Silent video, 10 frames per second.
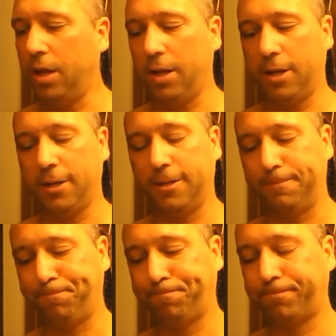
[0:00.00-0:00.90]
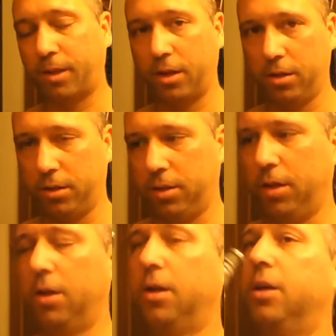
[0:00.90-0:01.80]

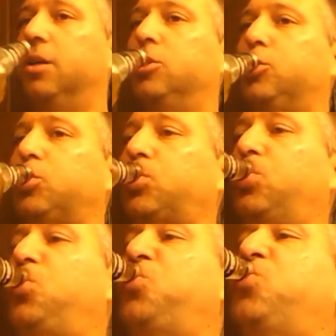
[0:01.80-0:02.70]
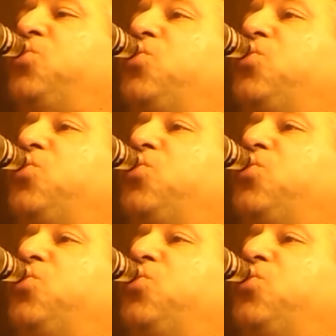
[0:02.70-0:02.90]
(silence)